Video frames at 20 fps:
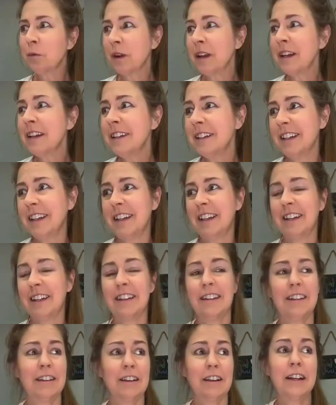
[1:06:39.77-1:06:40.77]

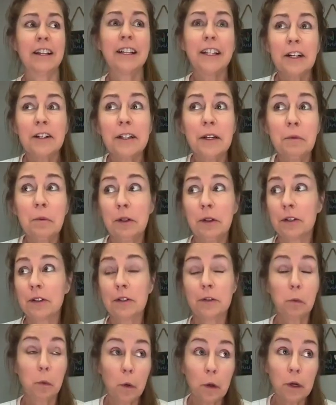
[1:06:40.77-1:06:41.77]
Really? Clearly we're
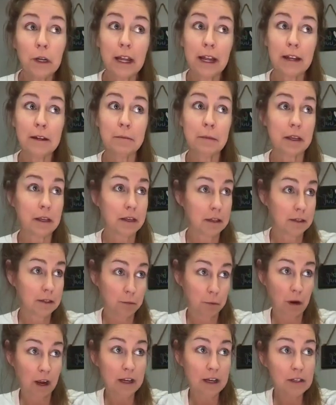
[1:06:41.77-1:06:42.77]
sworn
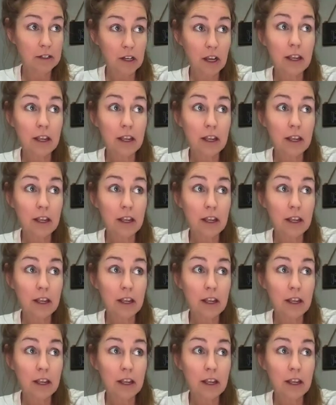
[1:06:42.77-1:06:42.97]
enemies, right,